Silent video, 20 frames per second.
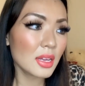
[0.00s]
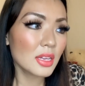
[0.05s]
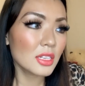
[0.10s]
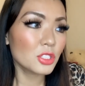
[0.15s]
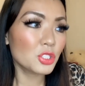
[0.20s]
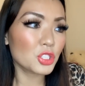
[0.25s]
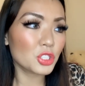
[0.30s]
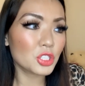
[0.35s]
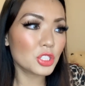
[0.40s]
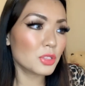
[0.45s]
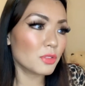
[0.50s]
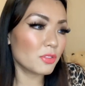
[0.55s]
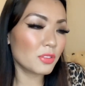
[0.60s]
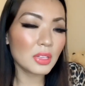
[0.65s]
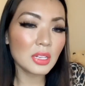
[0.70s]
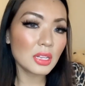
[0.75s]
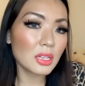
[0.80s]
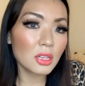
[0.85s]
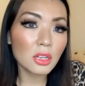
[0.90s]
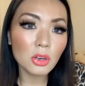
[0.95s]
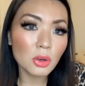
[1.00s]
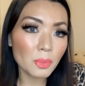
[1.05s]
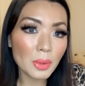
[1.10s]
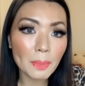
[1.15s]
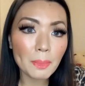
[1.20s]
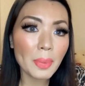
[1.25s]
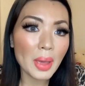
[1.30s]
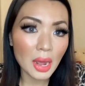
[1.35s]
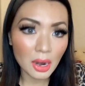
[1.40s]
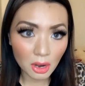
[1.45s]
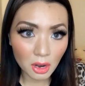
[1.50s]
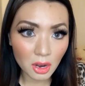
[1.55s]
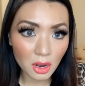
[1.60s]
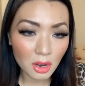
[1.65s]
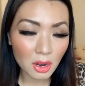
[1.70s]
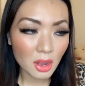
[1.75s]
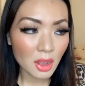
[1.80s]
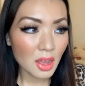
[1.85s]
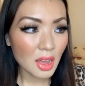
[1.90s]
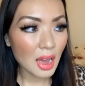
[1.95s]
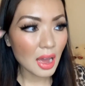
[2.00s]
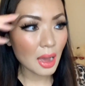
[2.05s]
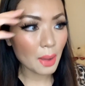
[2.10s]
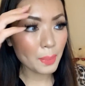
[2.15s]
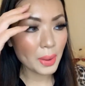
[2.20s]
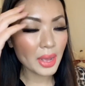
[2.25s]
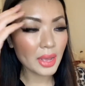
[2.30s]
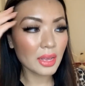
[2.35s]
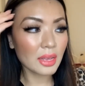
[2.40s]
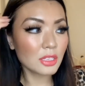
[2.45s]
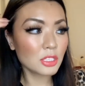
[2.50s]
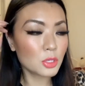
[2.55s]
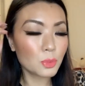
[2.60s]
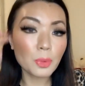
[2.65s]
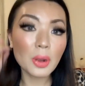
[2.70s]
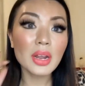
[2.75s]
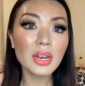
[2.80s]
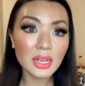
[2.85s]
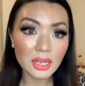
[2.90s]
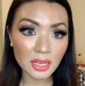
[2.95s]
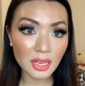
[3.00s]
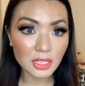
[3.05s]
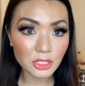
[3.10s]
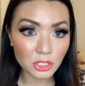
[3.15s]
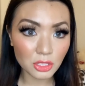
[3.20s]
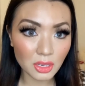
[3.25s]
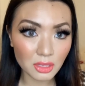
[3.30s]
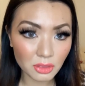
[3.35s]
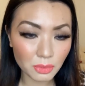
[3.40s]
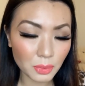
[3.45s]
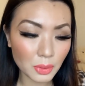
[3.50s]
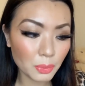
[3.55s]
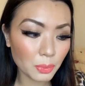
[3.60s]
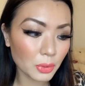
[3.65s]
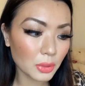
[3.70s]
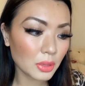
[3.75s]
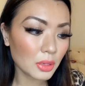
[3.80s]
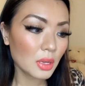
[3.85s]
just feeling a little bit better by spreading it to other people.